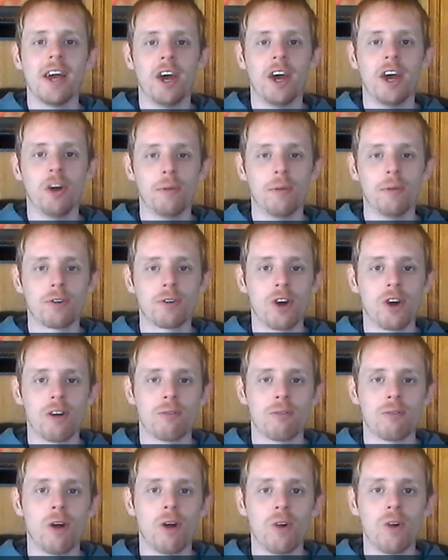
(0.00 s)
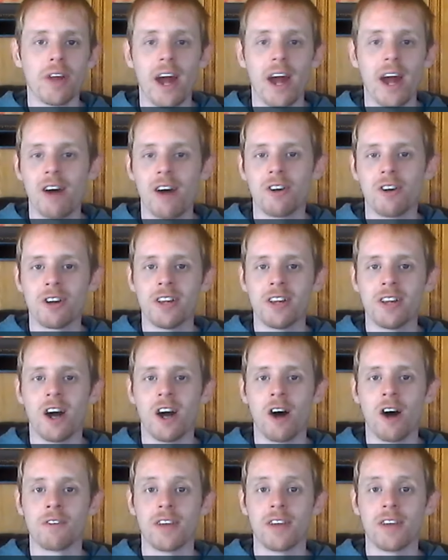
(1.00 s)
It'll start rolling out during the
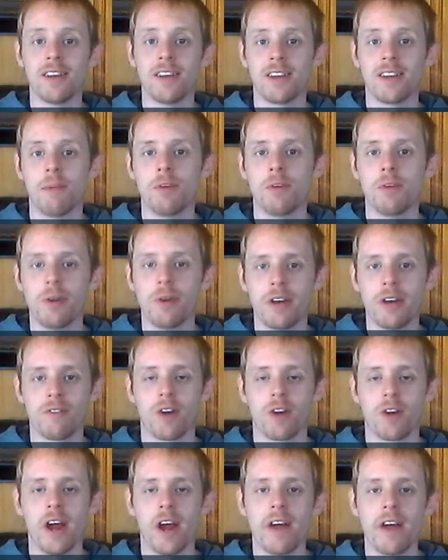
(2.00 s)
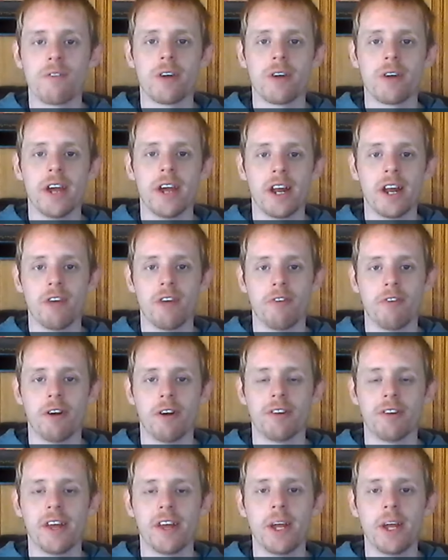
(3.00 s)
off season. I'm doing it for every
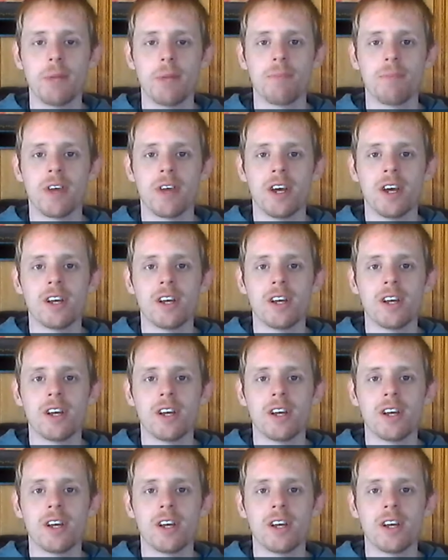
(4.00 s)
NFL team.